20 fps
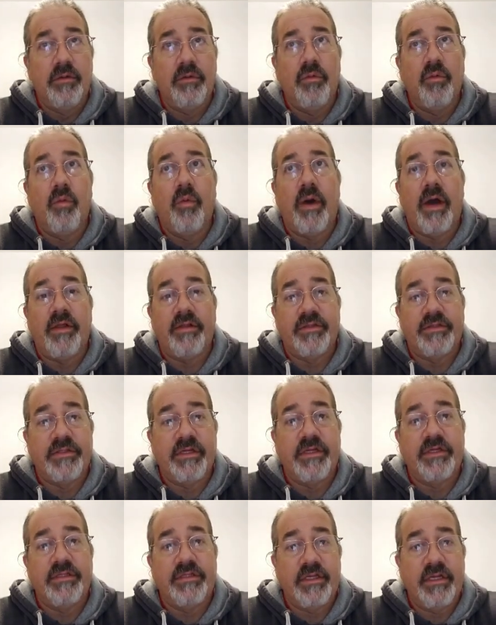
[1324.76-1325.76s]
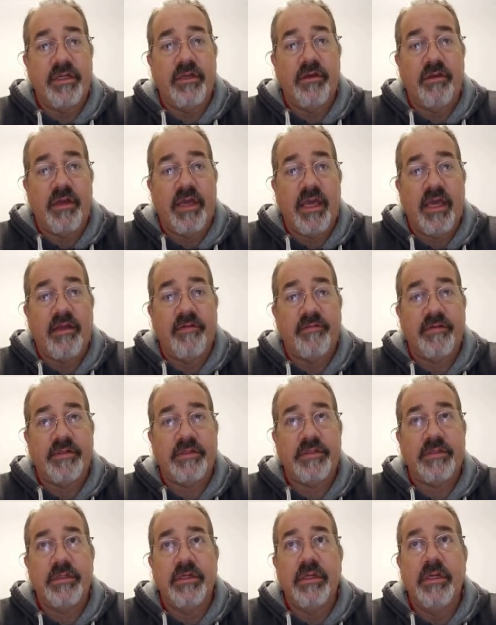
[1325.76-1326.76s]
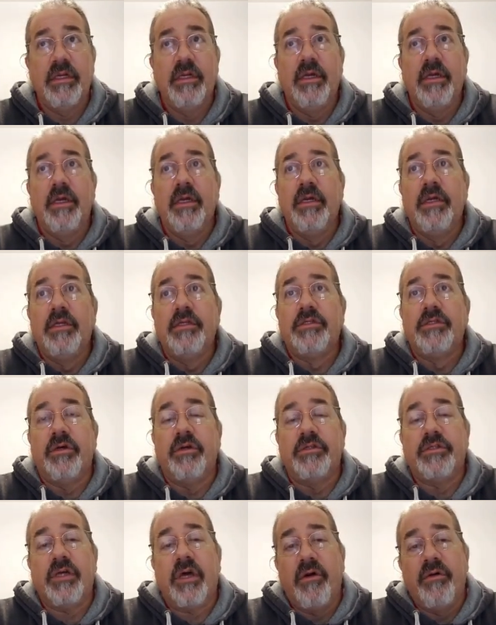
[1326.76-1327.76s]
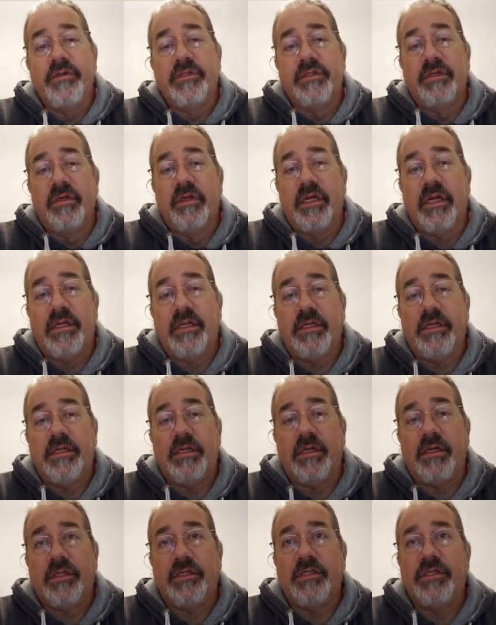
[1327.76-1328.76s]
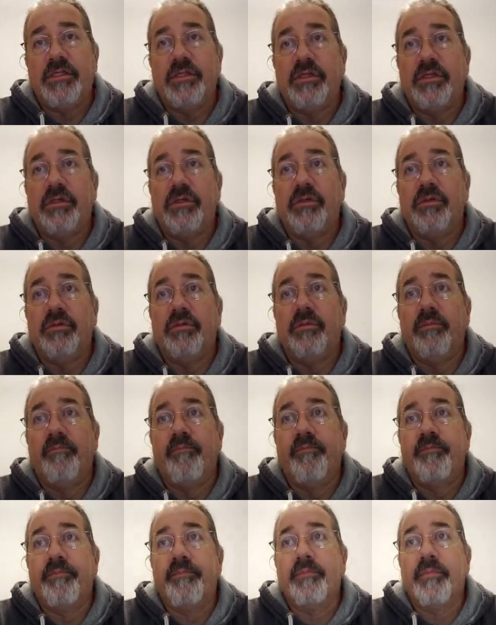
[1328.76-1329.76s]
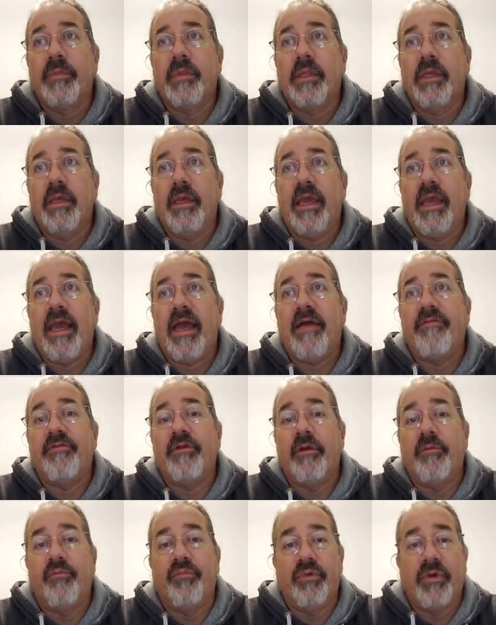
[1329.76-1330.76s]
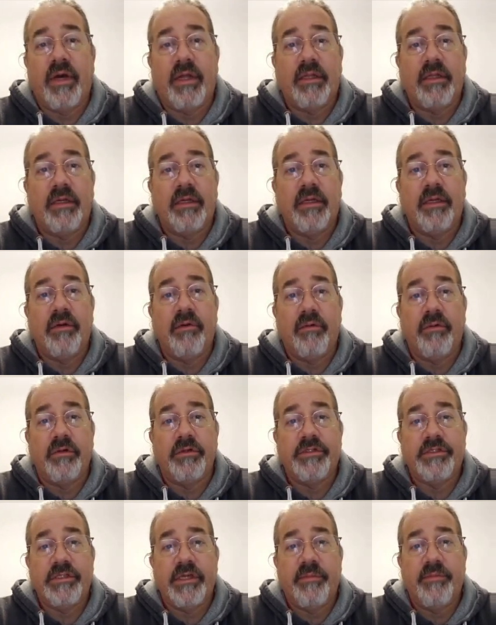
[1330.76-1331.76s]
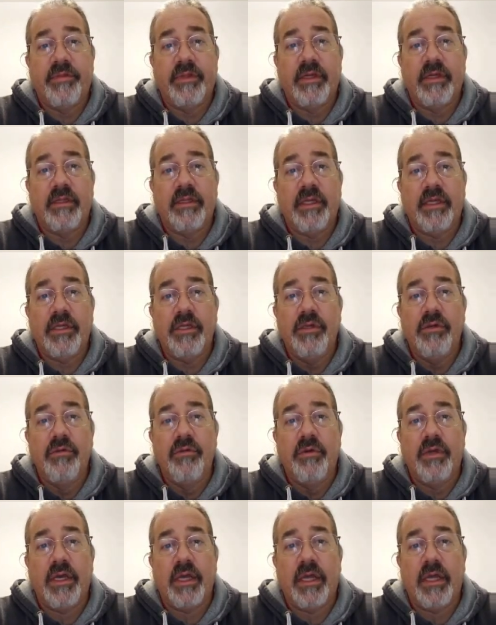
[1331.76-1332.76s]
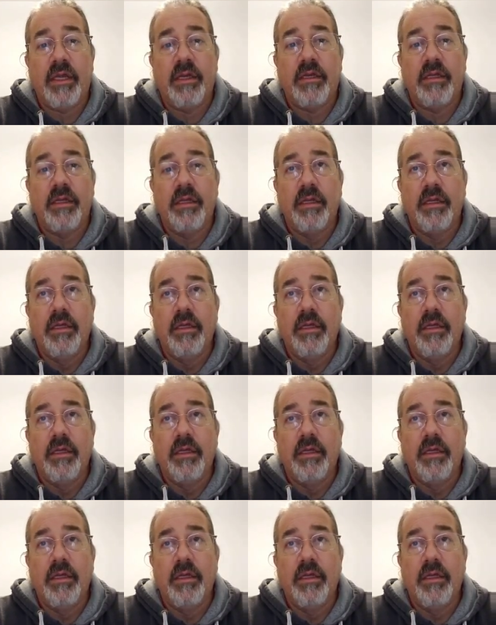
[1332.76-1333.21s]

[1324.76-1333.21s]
while the sun is hitting your canvas. So it's always a good idea to have an umbrella or something that you can